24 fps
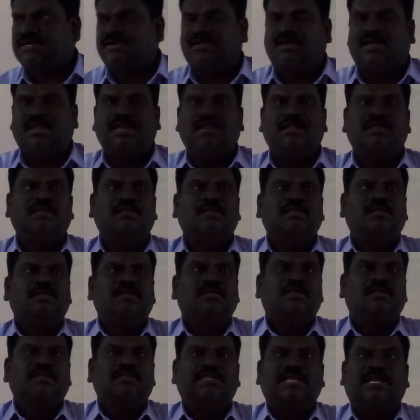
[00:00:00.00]
and all,
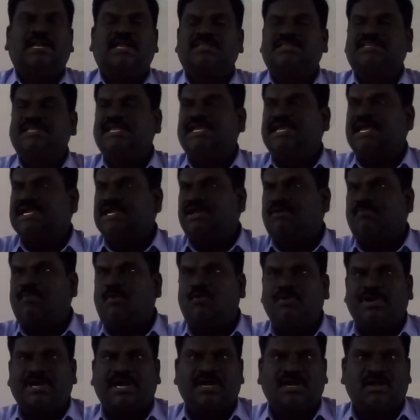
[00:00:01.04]
there are three kinds of
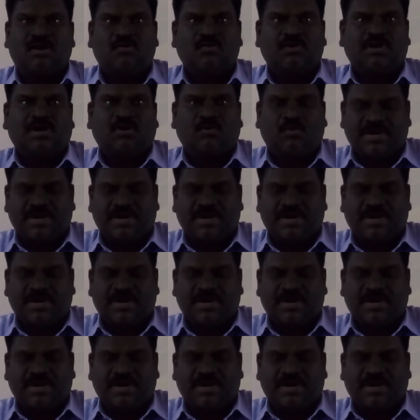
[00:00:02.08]
boundary encountered.